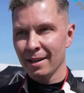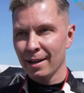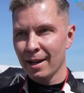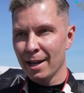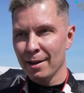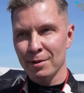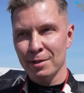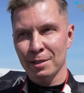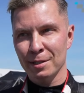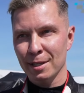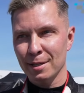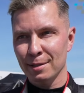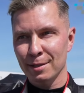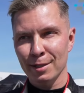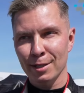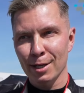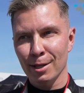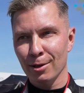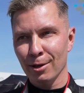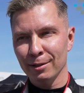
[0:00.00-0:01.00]
I was
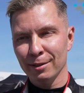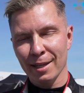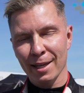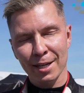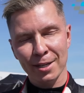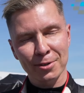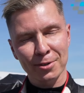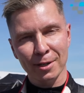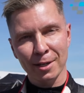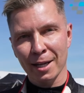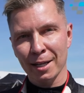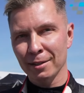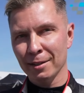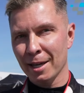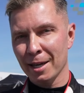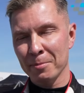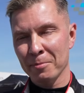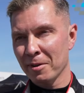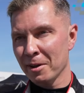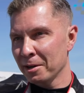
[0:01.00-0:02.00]
testing a lot actually and
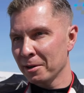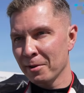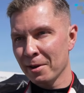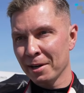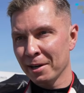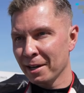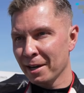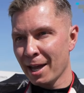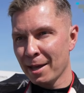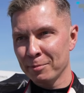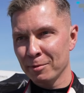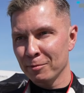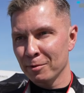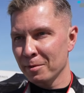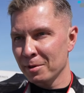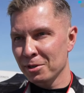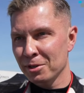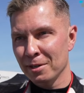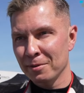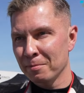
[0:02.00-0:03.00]
I'm very very happy with
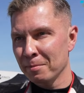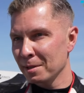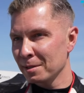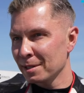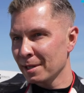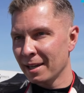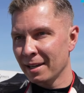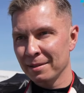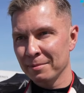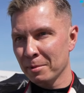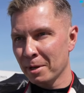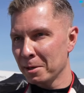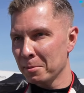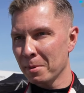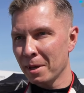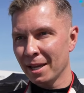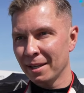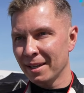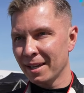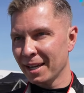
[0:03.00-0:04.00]
achievements I, I made